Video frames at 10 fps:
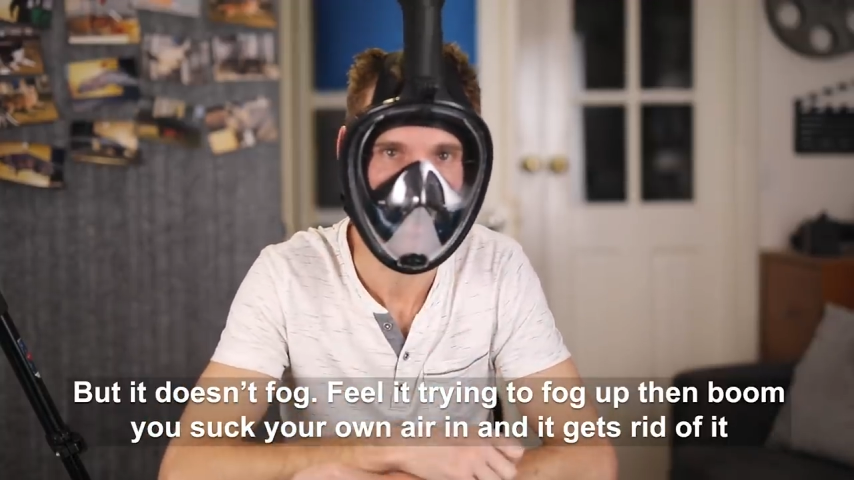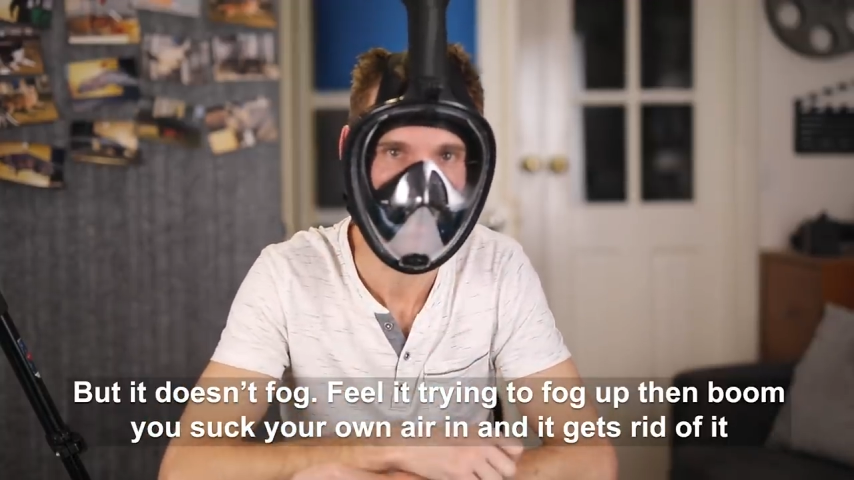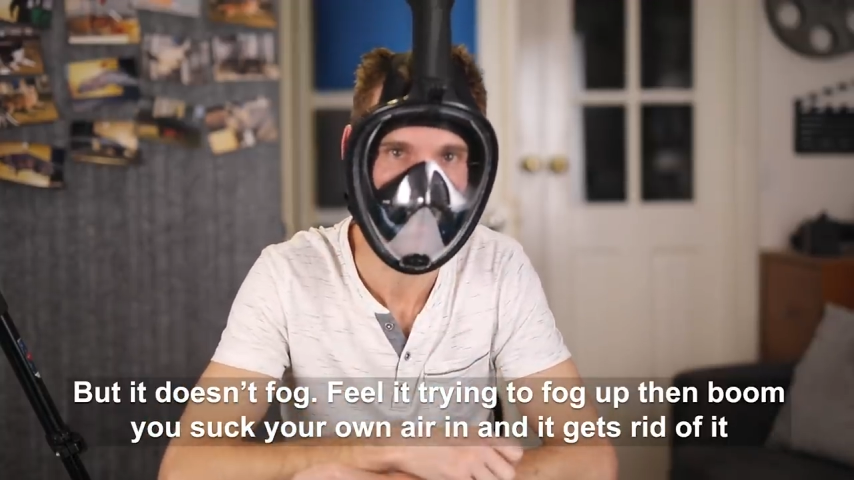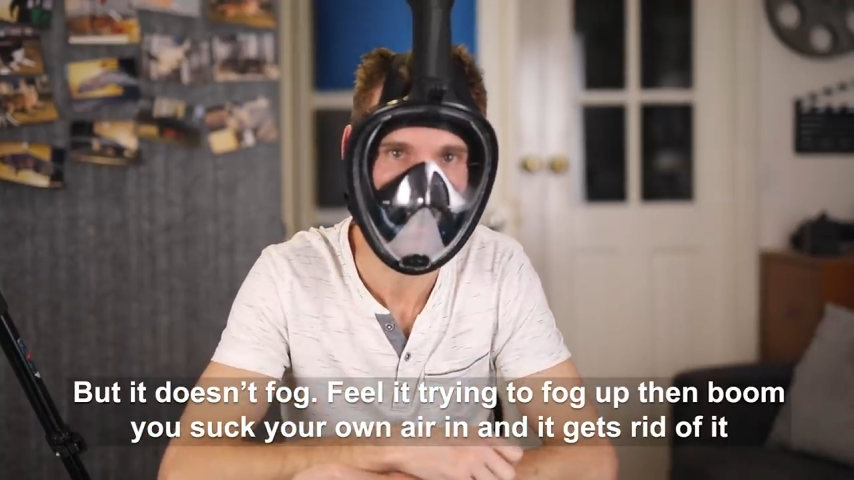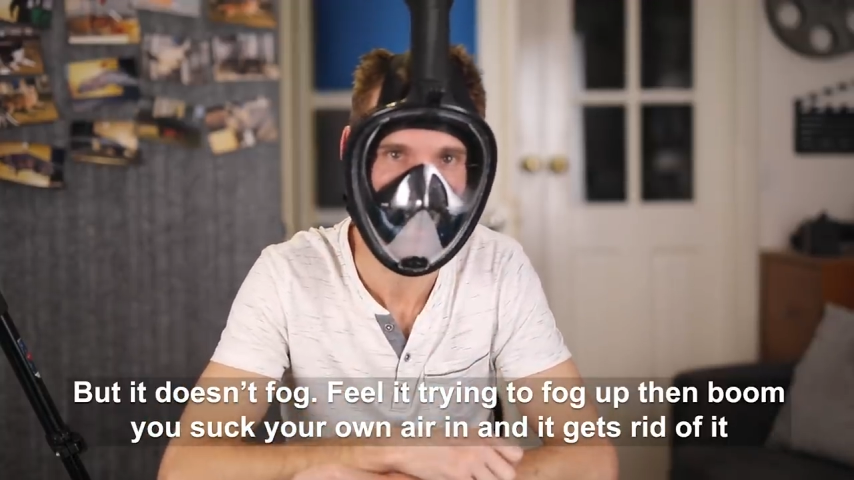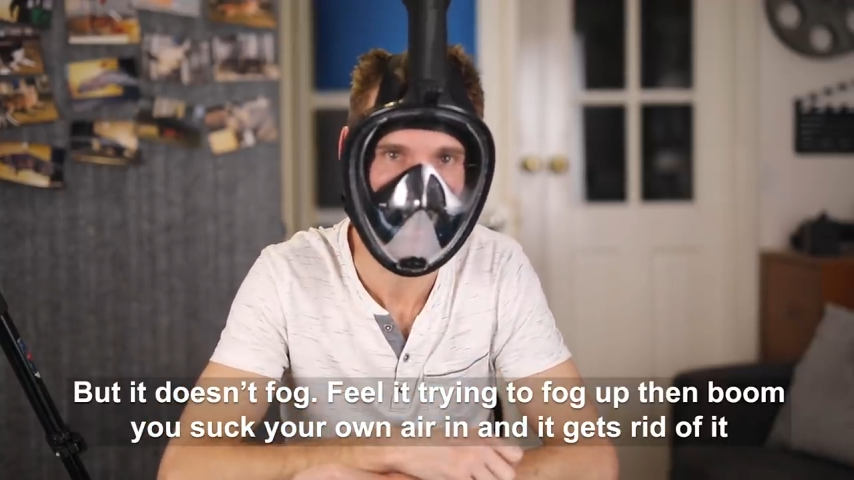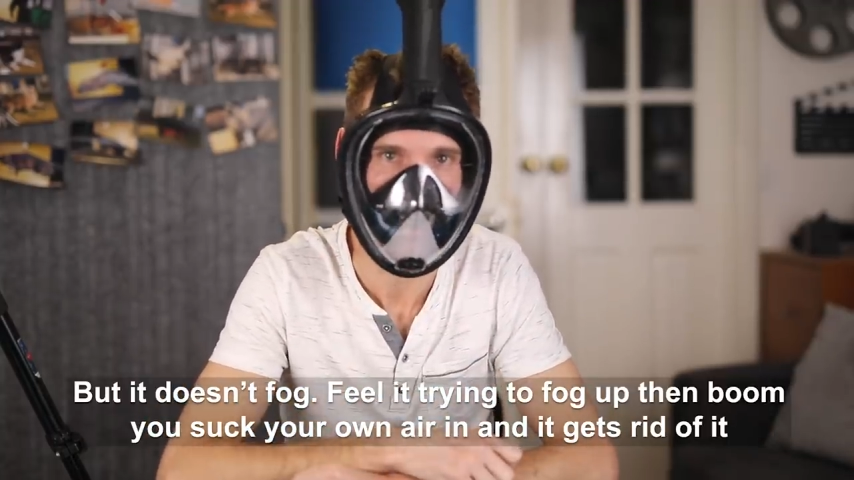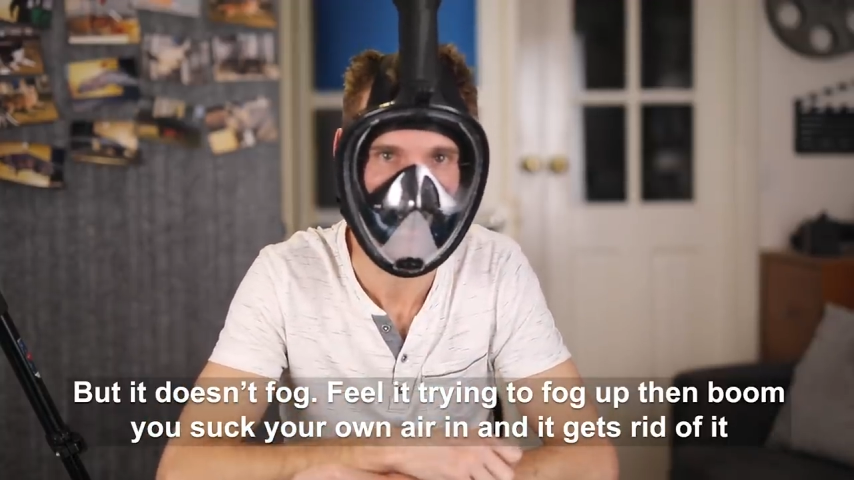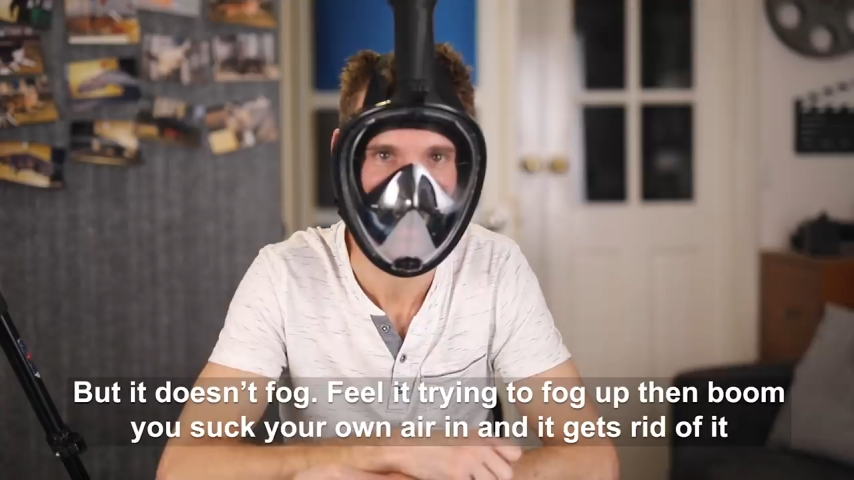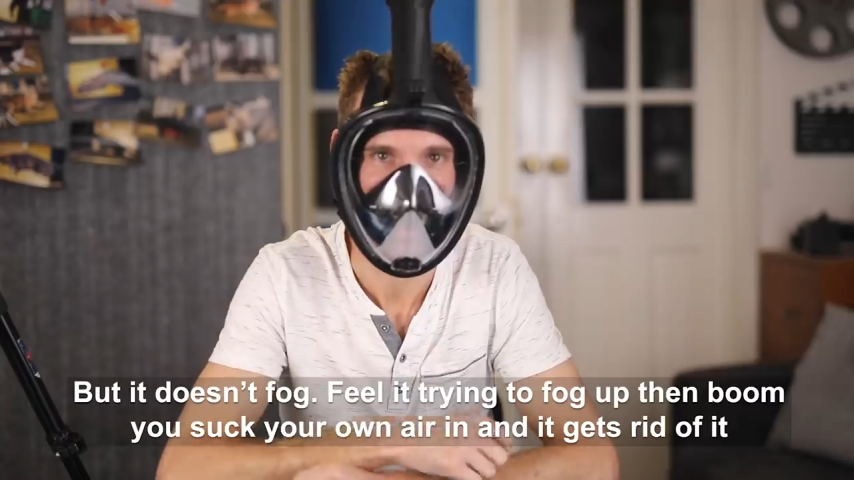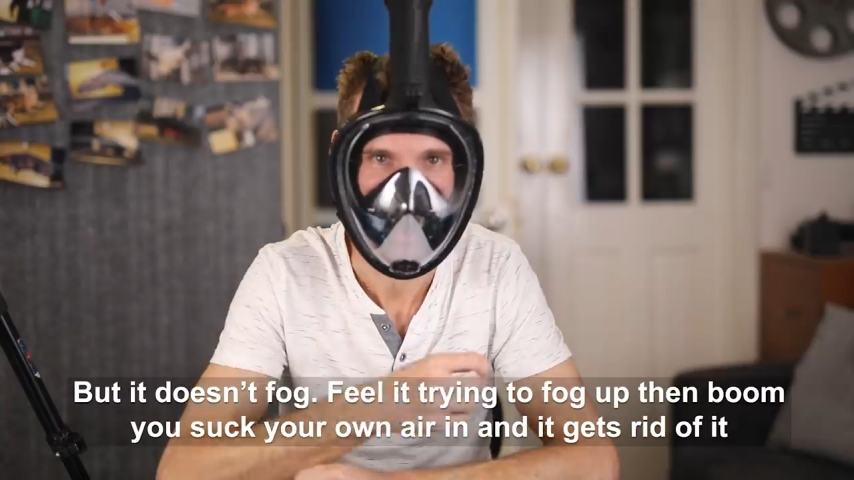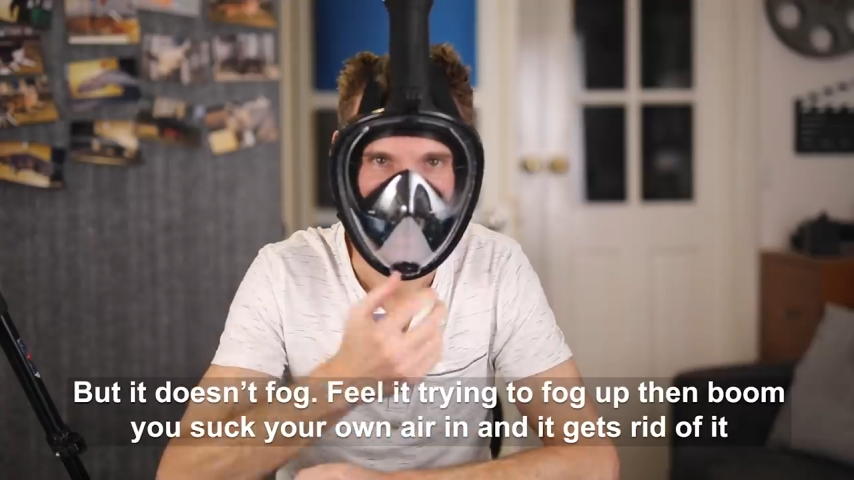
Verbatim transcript: you suck your own